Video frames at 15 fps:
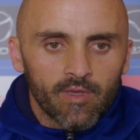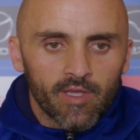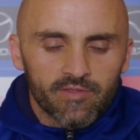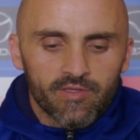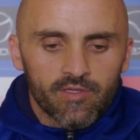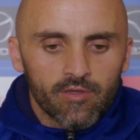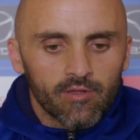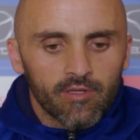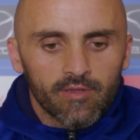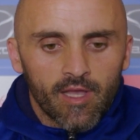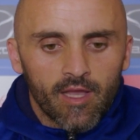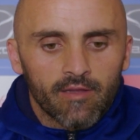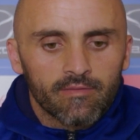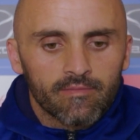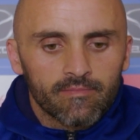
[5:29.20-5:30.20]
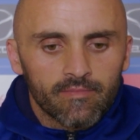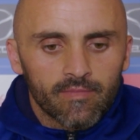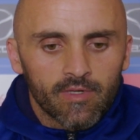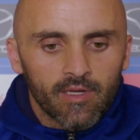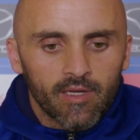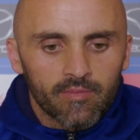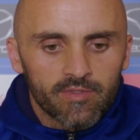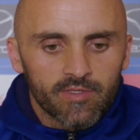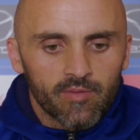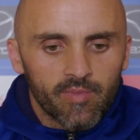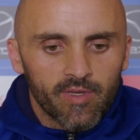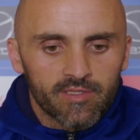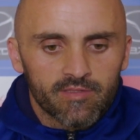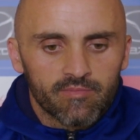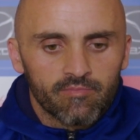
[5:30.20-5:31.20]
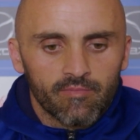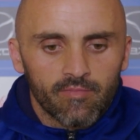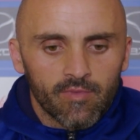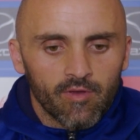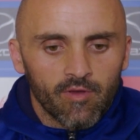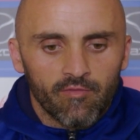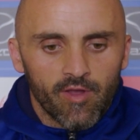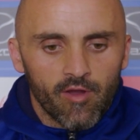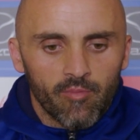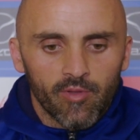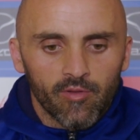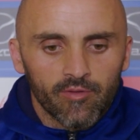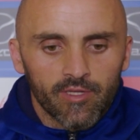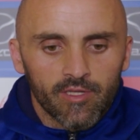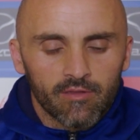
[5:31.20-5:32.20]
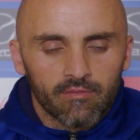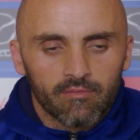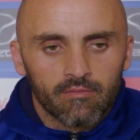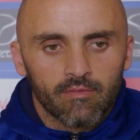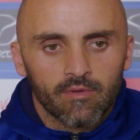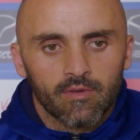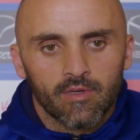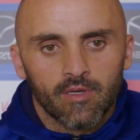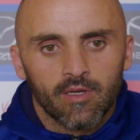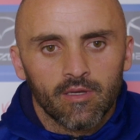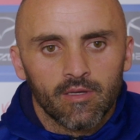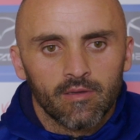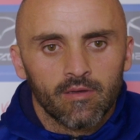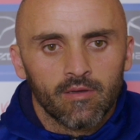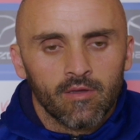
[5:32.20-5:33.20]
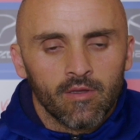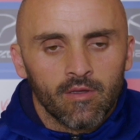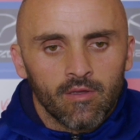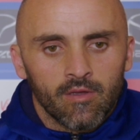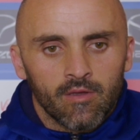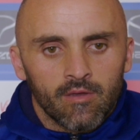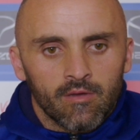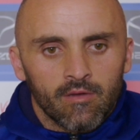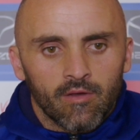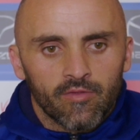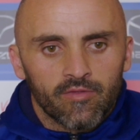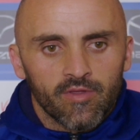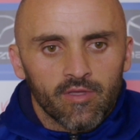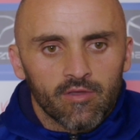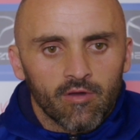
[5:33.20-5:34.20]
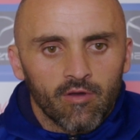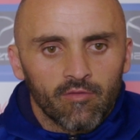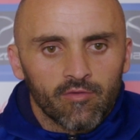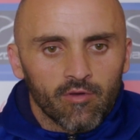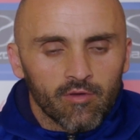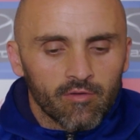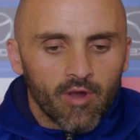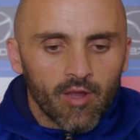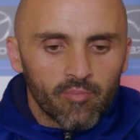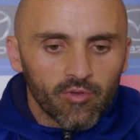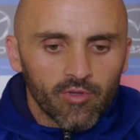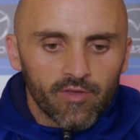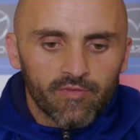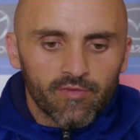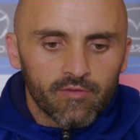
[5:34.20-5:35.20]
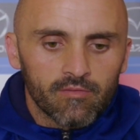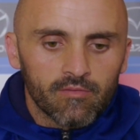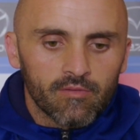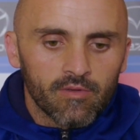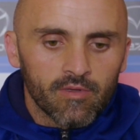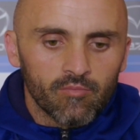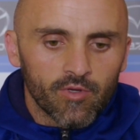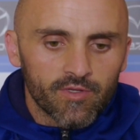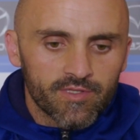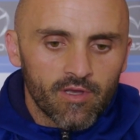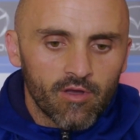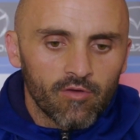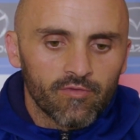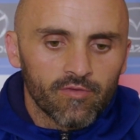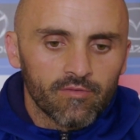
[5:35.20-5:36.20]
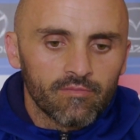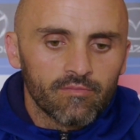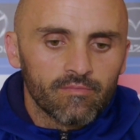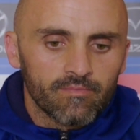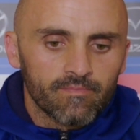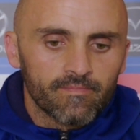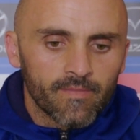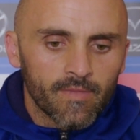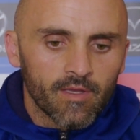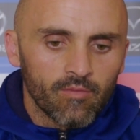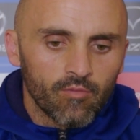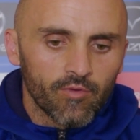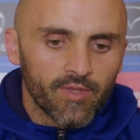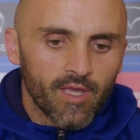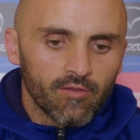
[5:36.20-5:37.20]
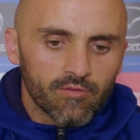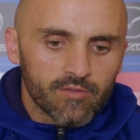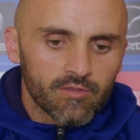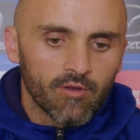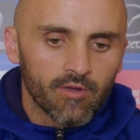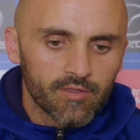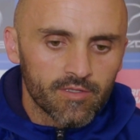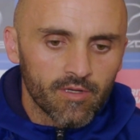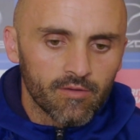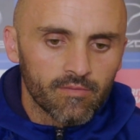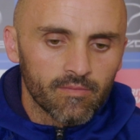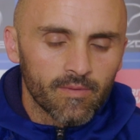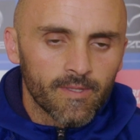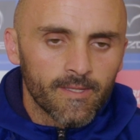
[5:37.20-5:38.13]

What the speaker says: executing that to the best of our ability, and I think I've got great belief in myself and what that looks like. So